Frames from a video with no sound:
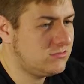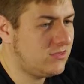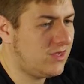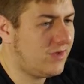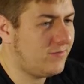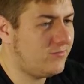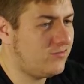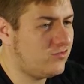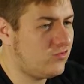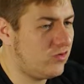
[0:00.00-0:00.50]

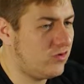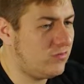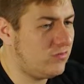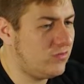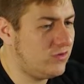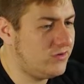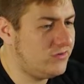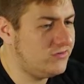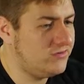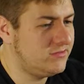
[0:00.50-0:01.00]
I'm short
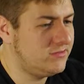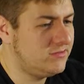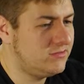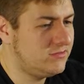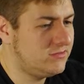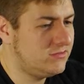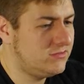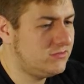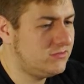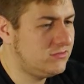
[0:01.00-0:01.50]
one.
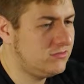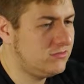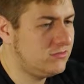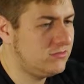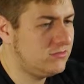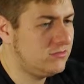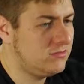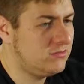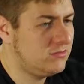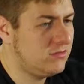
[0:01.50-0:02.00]

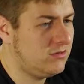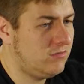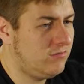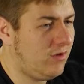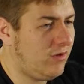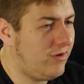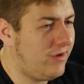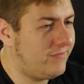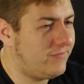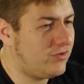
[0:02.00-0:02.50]

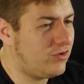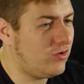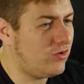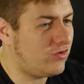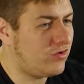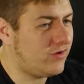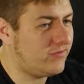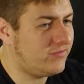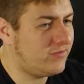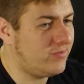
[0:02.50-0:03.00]
Probably have to go
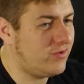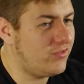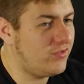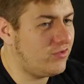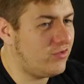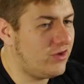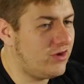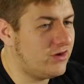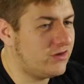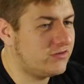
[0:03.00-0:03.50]
across some other
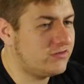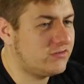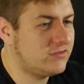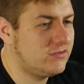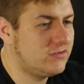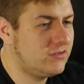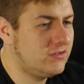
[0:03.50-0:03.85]
logs.